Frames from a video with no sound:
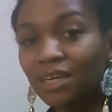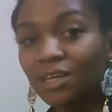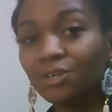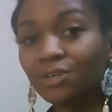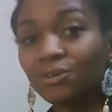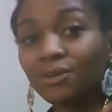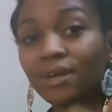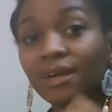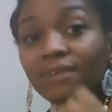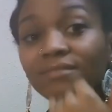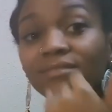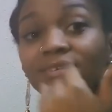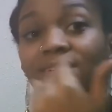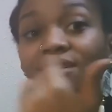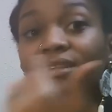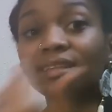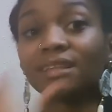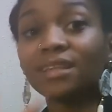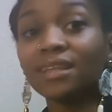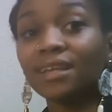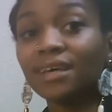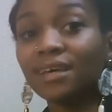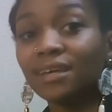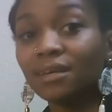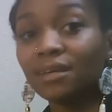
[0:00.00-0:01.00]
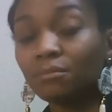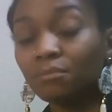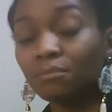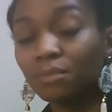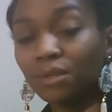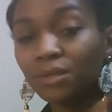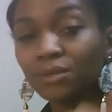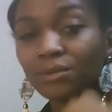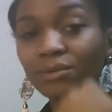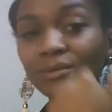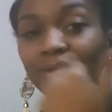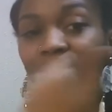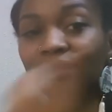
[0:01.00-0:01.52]
you have to let it
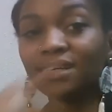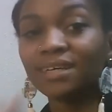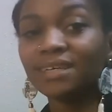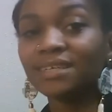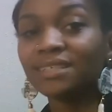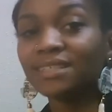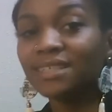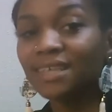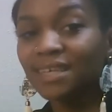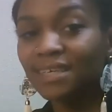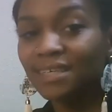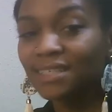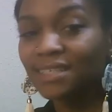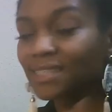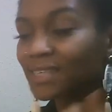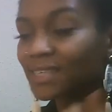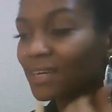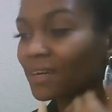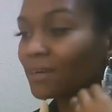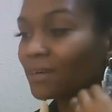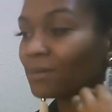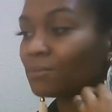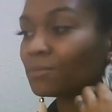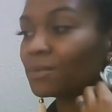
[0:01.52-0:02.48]
build, let it take its time.